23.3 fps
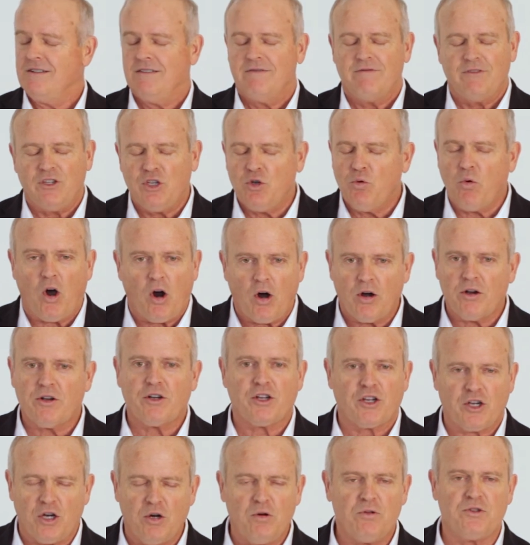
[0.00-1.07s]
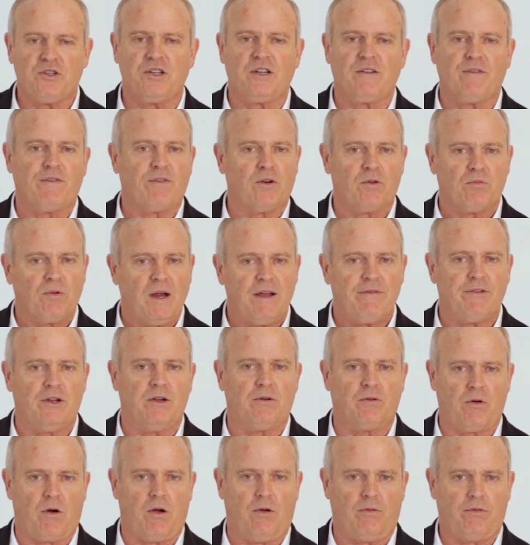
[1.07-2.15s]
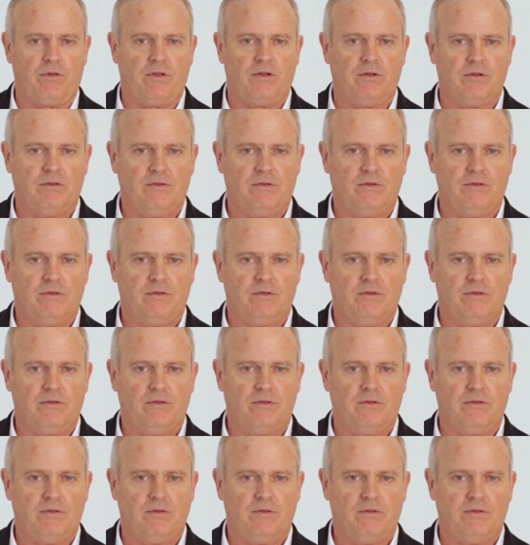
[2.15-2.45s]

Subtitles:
you aren't coaching for revenue growth.